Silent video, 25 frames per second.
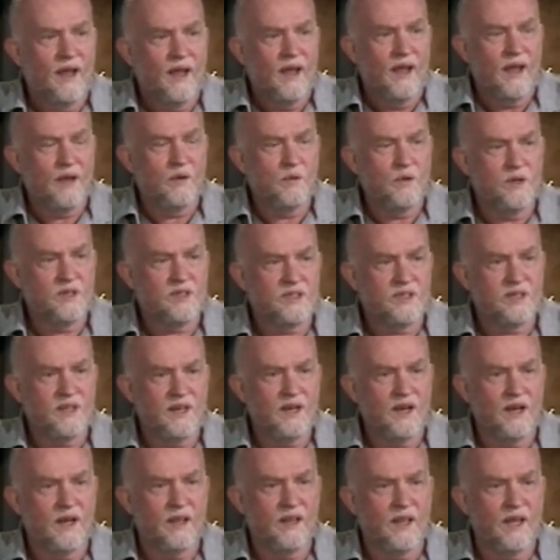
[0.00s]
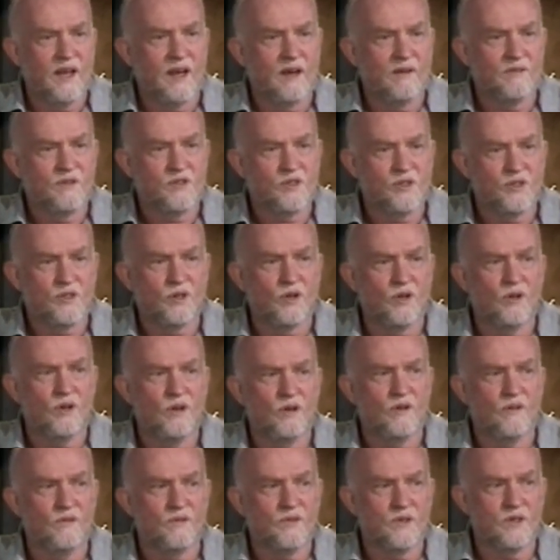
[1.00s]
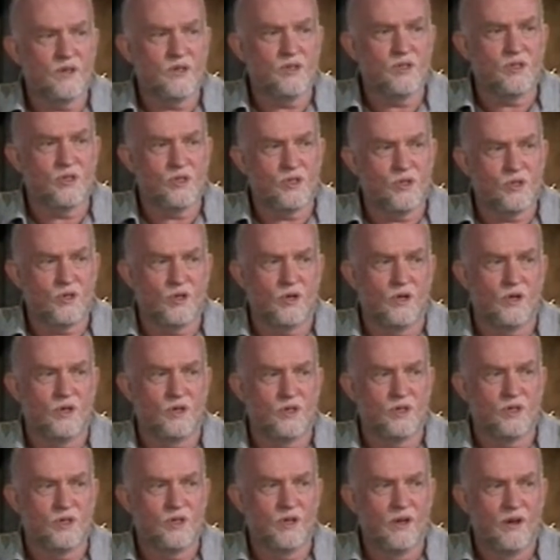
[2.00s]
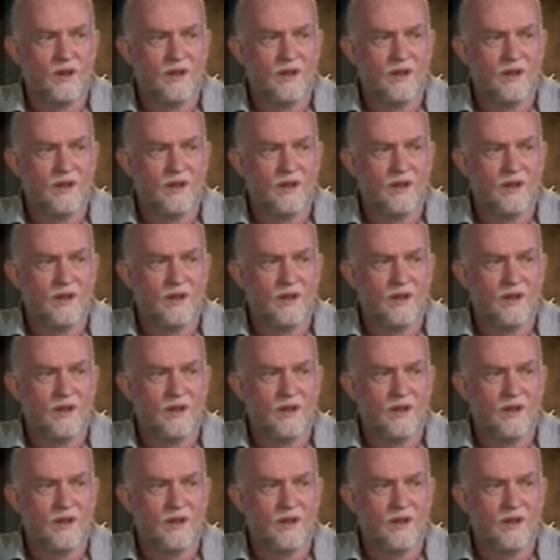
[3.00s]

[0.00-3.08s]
and we see how they have served this church,